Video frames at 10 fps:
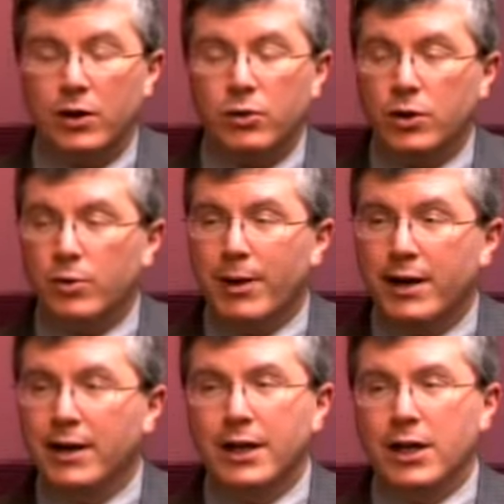You hear
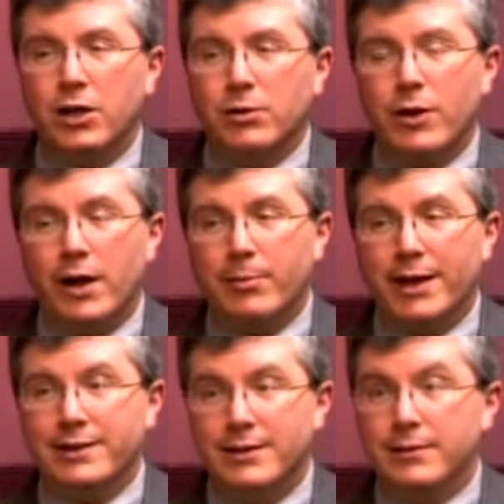about hear a lot
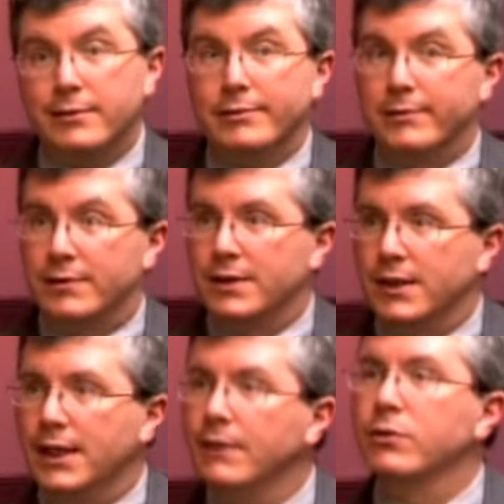about the the
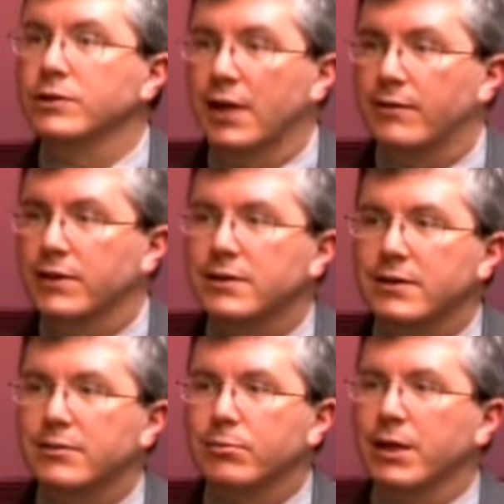evils of
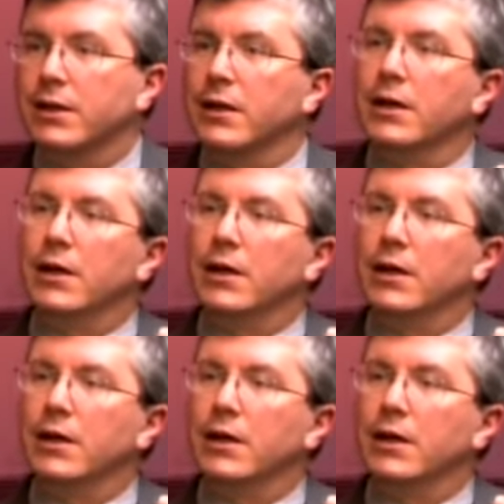it, but